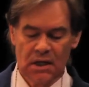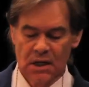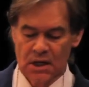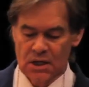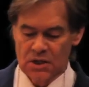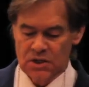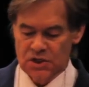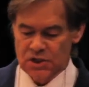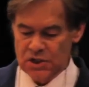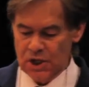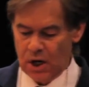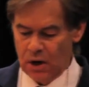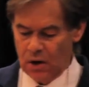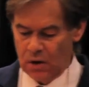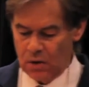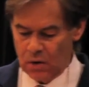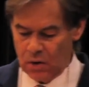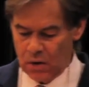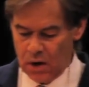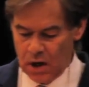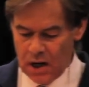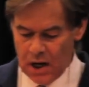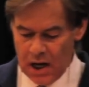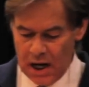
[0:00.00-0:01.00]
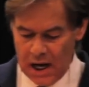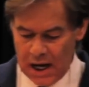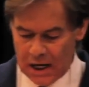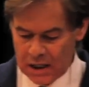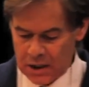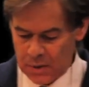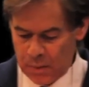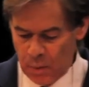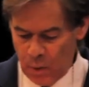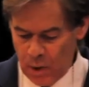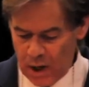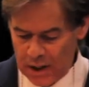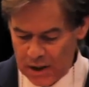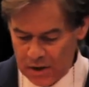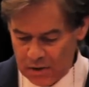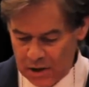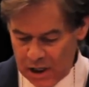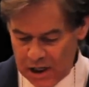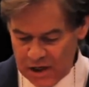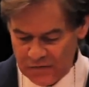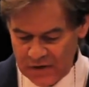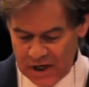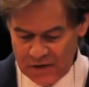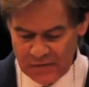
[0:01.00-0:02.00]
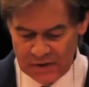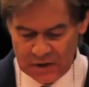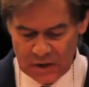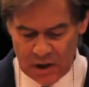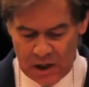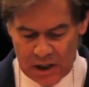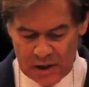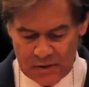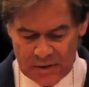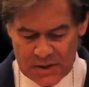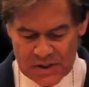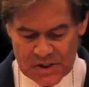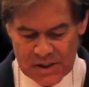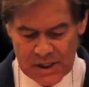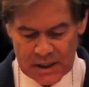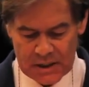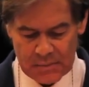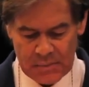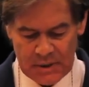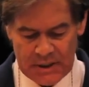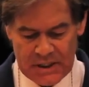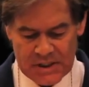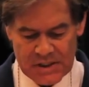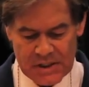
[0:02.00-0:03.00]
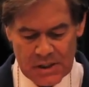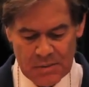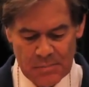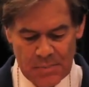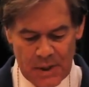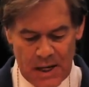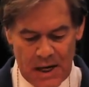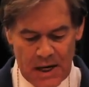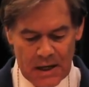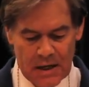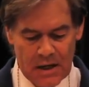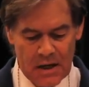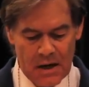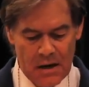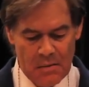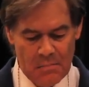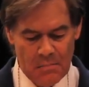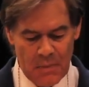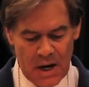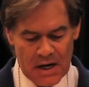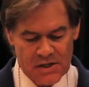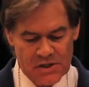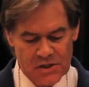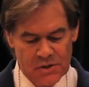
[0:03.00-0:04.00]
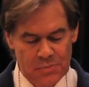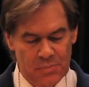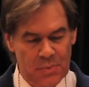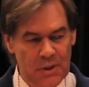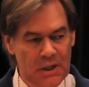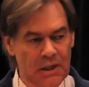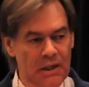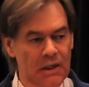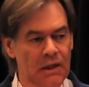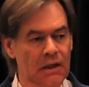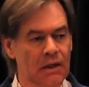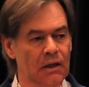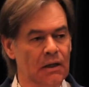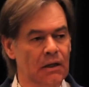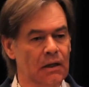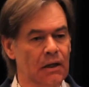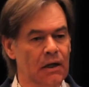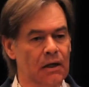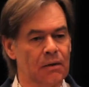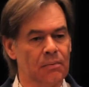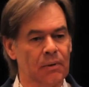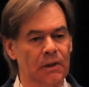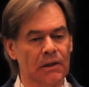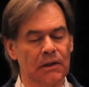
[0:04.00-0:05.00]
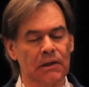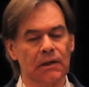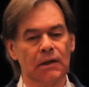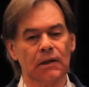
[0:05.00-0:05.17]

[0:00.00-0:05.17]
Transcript: So a quarter out of every dollar inside a Belizean bank must be liquid.